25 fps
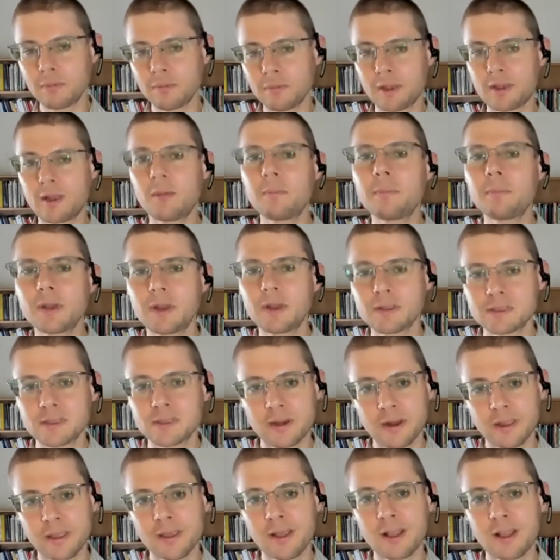The companies that
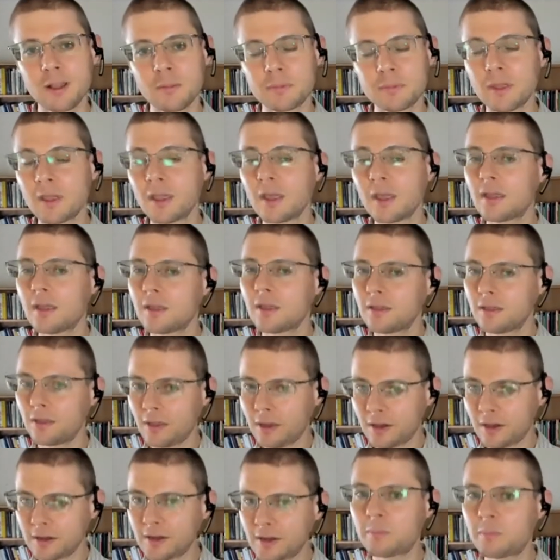I helped, you
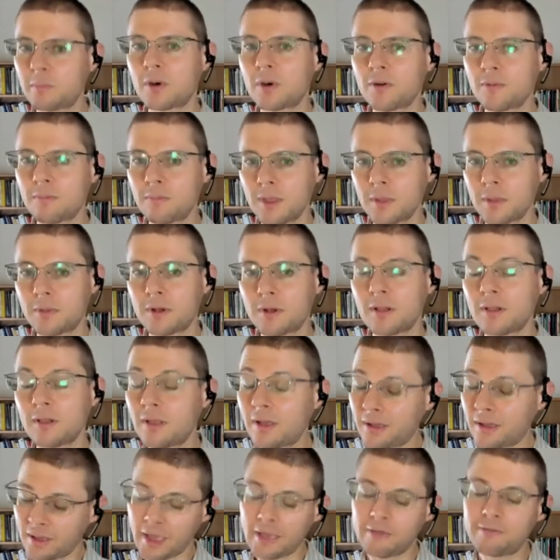had a number of
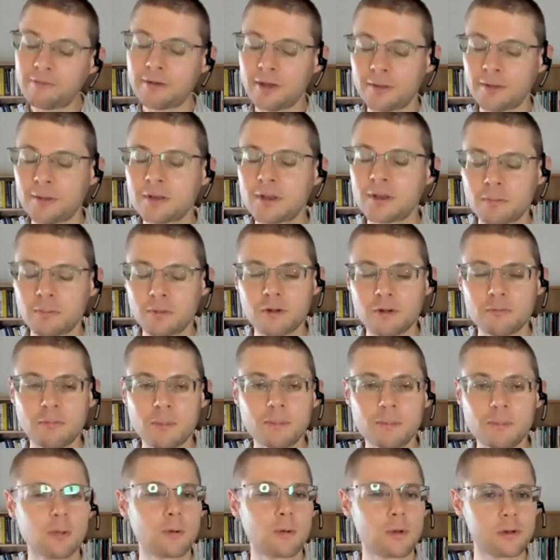people, I found a number of
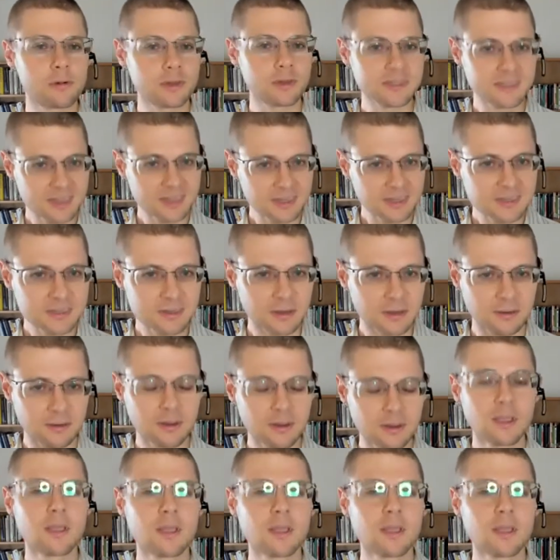people were resistant